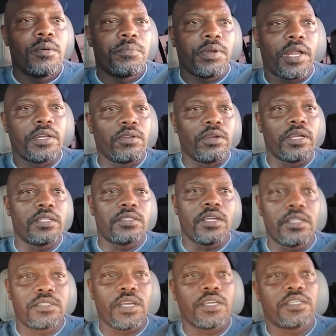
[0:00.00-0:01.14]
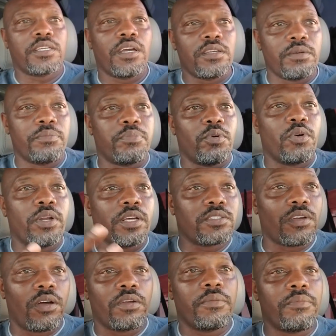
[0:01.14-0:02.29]
but I know they take care of your boy. That's
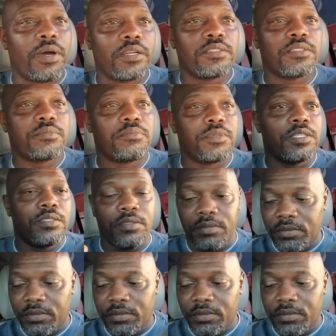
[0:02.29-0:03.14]
all that matters to me.